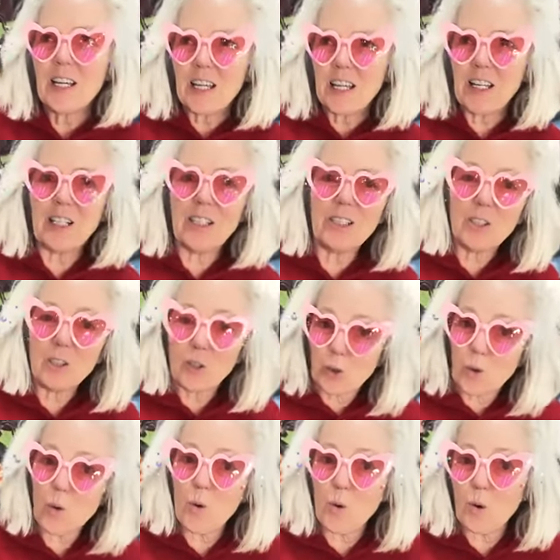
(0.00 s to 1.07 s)
in
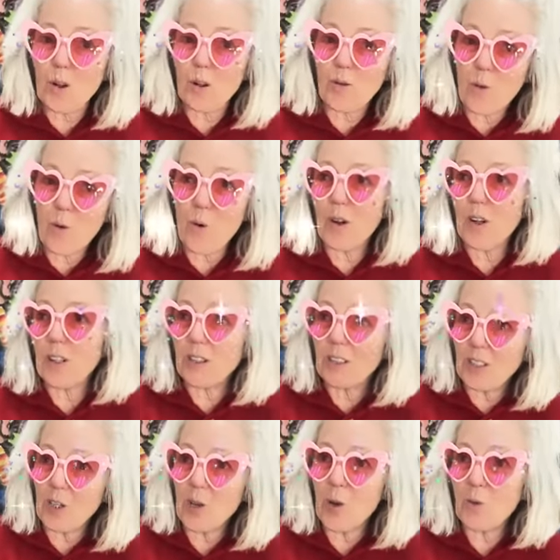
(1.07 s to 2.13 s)
school for it,
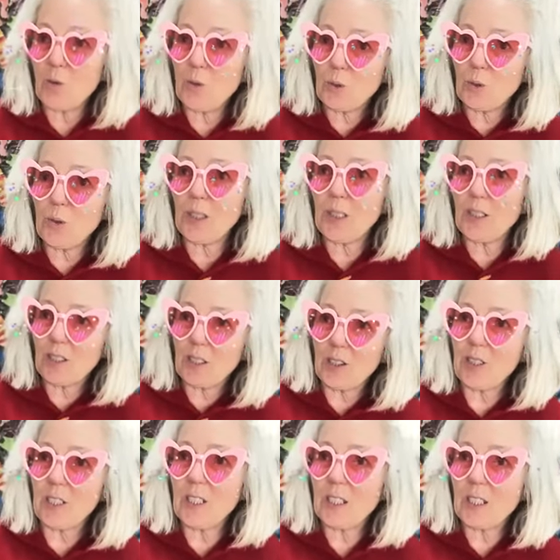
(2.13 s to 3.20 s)
you know, doing
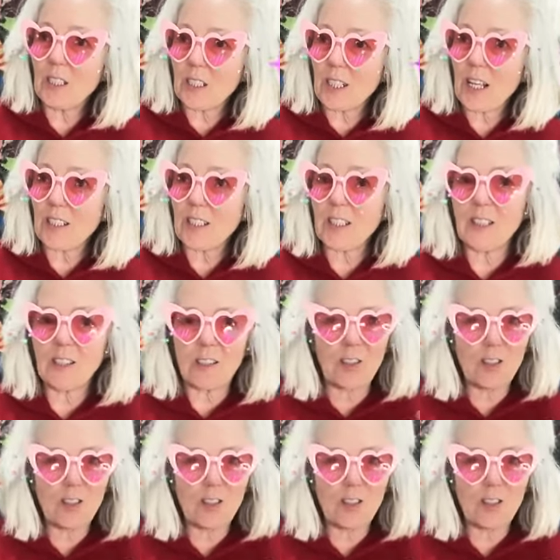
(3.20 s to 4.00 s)
serious lessons.